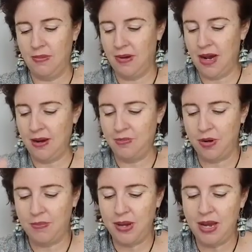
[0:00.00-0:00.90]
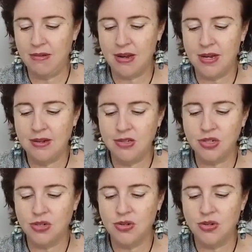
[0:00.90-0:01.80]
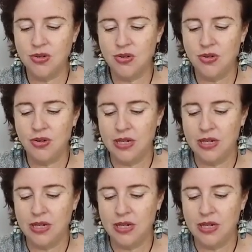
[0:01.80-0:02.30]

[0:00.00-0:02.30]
um, preparing to